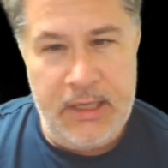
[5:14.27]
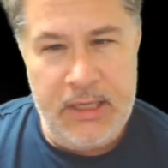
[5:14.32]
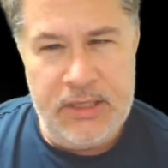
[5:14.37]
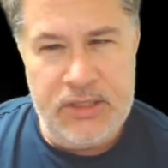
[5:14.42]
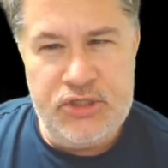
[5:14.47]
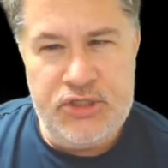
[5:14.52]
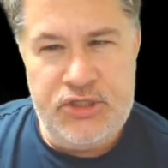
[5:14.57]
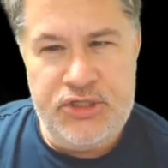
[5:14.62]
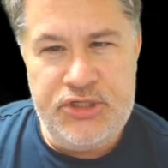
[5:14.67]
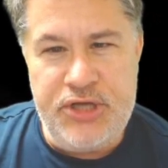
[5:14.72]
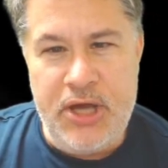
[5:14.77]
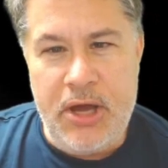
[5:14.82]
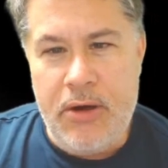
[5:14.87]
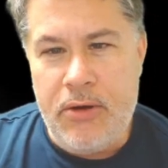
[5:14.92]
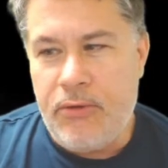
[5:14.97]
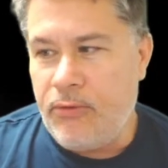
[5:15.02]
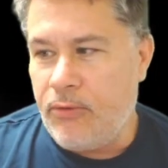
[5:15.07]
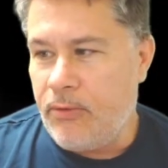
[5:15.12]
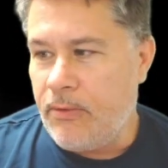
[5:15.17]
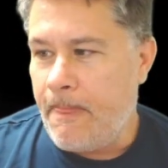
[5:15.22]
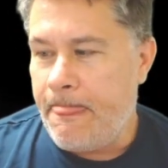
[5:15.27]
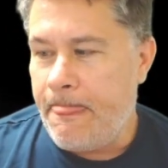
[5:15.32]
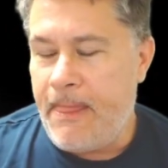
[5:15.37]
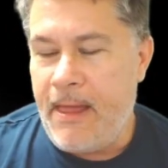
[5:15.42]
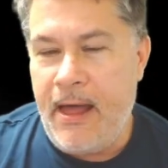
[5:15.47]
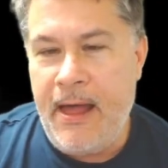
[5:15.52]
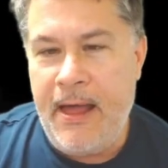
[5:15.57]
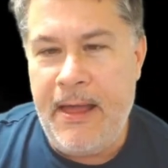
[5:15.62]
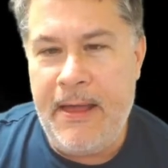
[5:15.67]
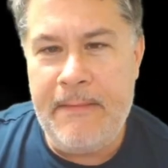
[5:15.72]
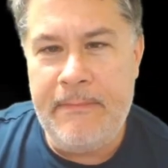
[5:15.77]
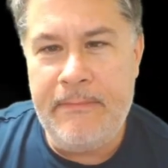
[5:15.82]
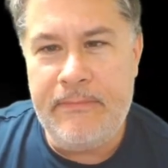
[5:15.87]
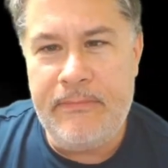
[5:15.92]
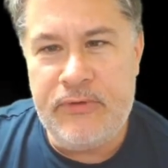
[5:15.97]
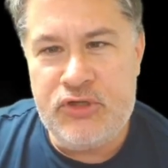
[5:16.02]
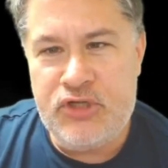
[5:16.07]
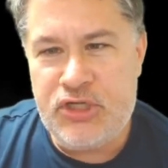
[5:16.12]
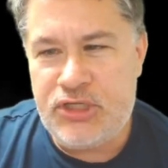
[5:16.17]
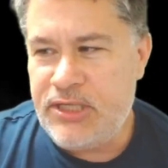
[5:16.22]
So
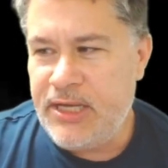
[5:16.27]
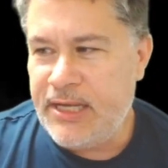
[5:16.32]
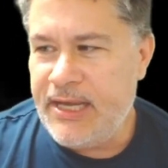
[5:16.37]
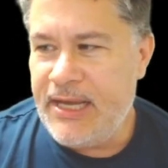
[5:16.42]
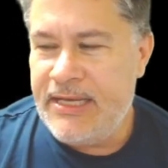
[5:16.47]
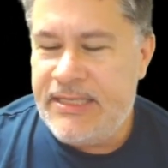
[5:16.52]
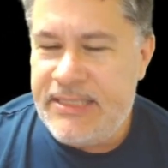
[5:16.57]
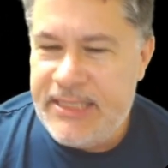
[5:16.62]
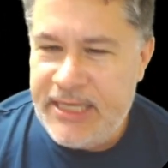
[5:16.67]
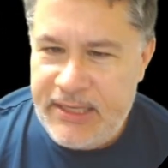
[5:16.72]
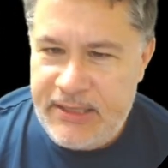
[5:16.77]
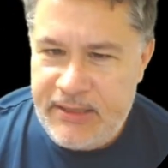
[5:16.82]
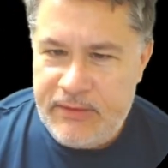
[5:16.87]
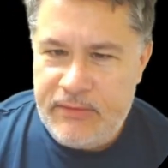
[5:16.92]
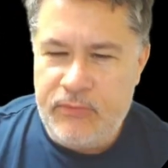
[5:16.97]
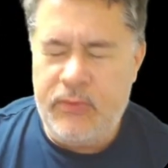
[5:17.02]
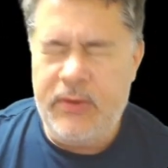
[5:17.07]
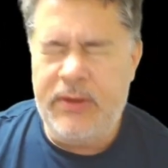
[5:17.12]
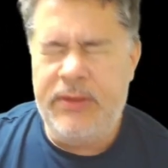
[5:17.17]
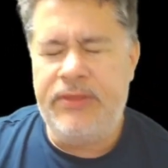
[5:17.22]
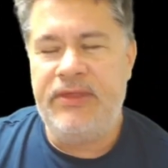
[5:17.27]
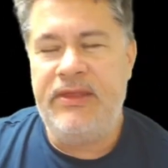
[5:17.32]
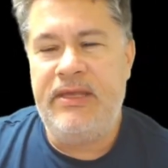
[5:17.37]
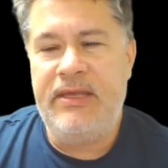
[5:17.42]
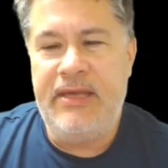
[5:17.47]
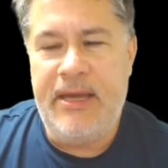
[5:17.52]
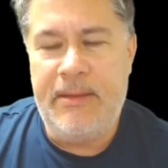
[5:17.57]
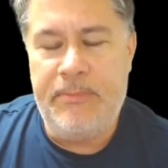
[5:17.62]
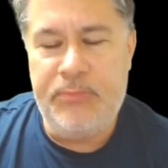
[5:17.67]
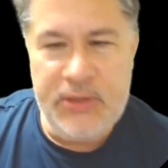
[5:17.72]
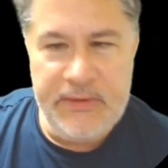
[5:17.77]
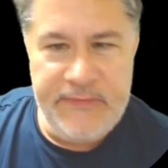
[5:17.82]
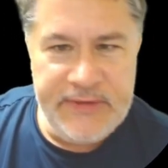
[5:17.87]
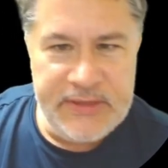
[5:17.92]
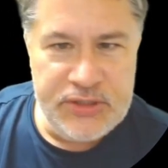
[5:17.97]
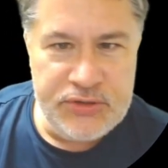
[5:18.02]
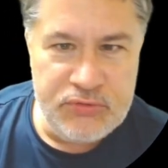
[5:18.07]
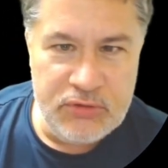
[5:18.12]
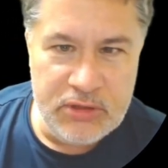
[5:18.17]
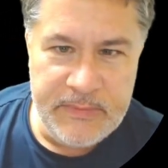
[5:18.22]
just like I did with the previous
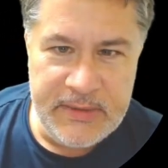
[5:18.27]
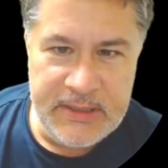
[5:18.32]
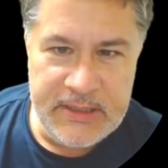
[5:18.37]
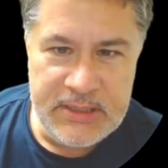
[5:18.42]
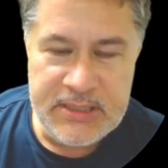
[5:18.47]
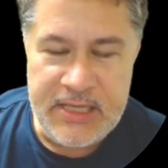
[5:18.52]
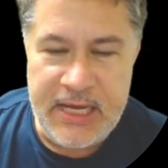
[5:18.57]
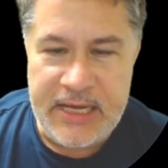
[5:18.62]
tournaments,